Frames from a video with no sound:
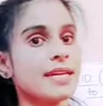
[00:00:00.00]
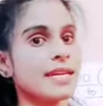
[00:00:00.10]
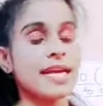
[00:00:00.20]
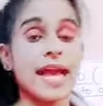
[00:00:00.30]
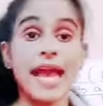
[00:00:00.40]

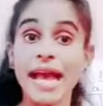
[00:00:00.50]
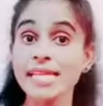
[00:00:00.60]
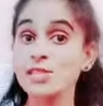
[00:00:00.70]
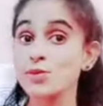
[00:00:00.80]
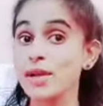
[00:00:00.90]
As
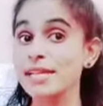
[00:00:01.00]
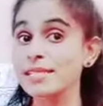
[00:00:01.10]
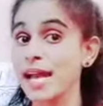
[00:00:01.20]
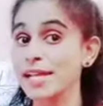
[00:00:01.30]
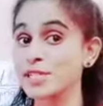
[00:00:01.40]
soon as
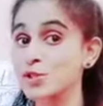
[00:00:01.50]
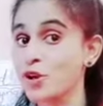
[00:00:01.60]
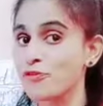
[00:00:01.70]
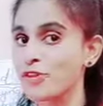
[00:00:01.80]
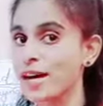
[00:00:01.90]
I told
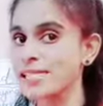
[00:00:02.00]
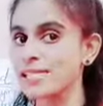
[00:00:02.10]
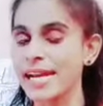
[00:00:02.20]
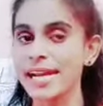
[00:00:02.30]
first aid,